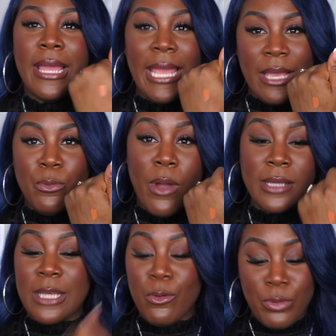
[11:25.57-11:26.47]
it
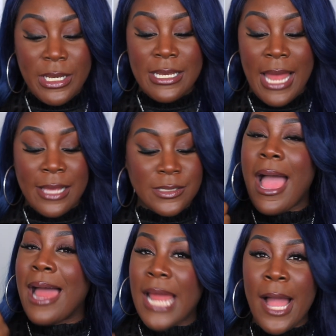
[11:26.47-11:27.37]
works out really nice.
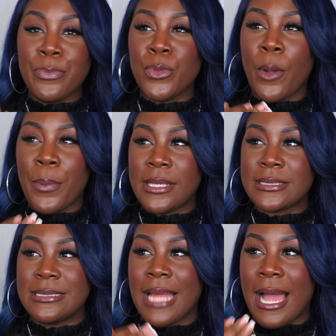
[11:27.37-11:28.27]
And I'm not a
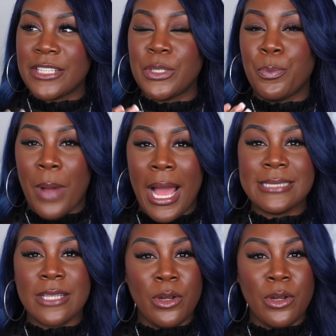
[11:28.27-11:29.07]
person that actually buys